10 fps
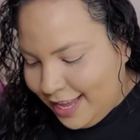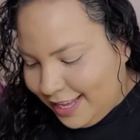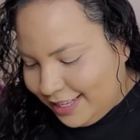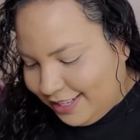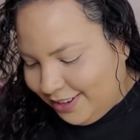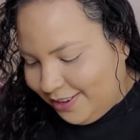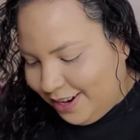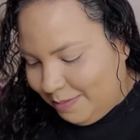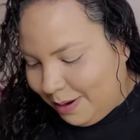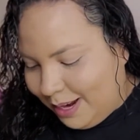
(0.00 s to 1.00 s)
So
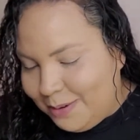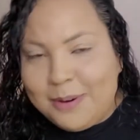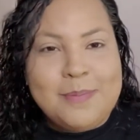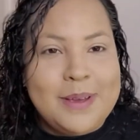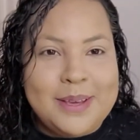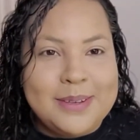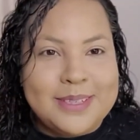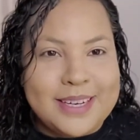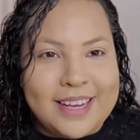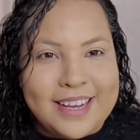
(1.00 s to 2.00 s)
I probably won't be
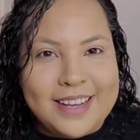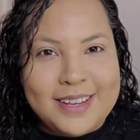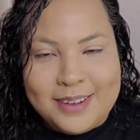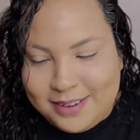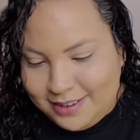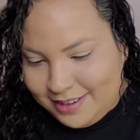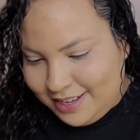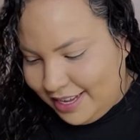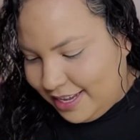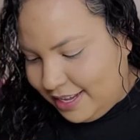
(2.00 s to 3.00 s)
using it,
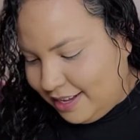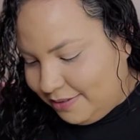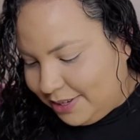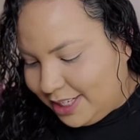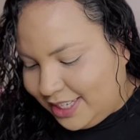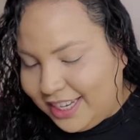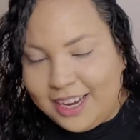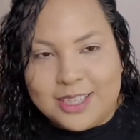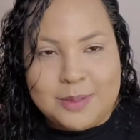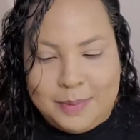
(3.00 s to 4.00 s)
which
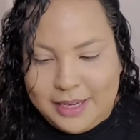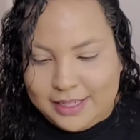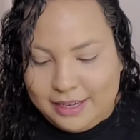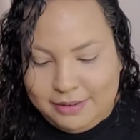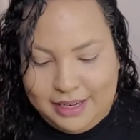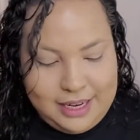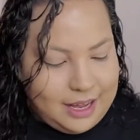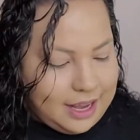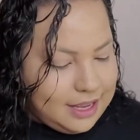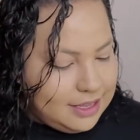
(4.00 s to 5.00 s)
sucks because I really
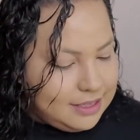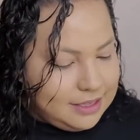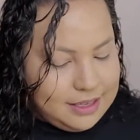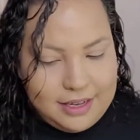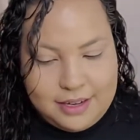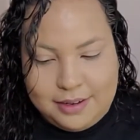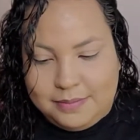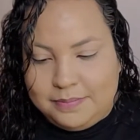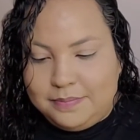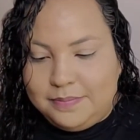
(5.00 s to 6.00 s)
like
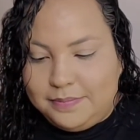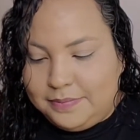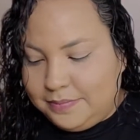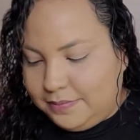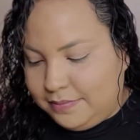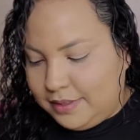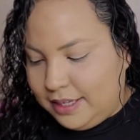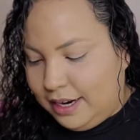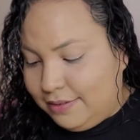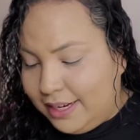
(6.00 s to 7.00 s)

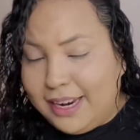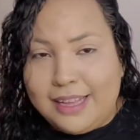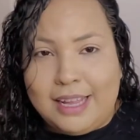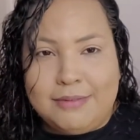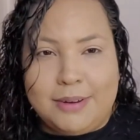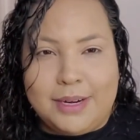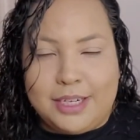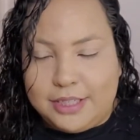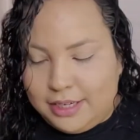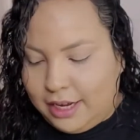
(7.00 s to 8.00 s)
that
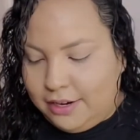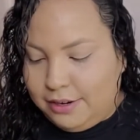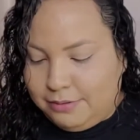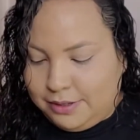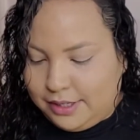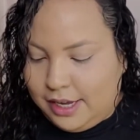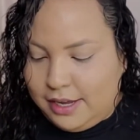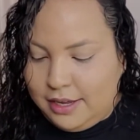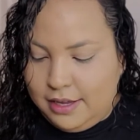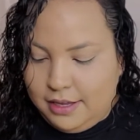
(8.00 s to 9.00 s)
foundation. I don't know, we'll see.
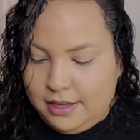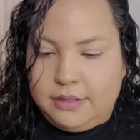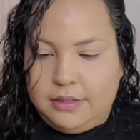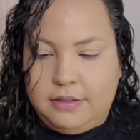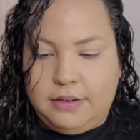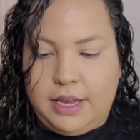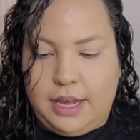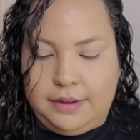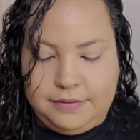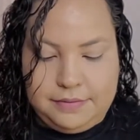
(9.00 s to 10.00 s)
Okay,
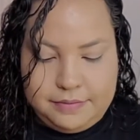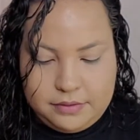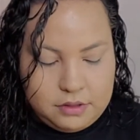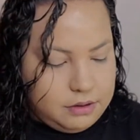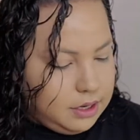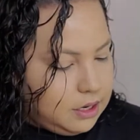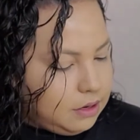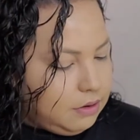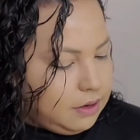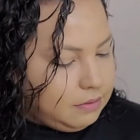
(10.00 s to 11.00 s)
let's go ahead and
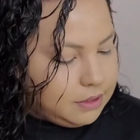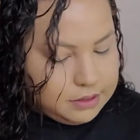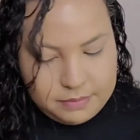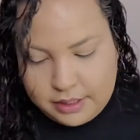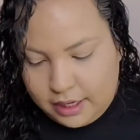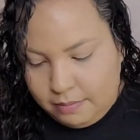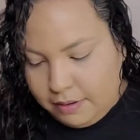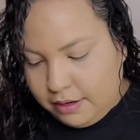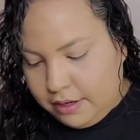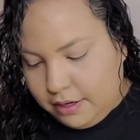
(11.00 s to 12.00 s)
go in with some setting
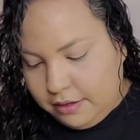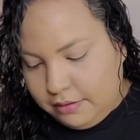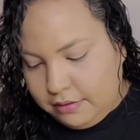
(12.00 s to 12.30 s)
powder.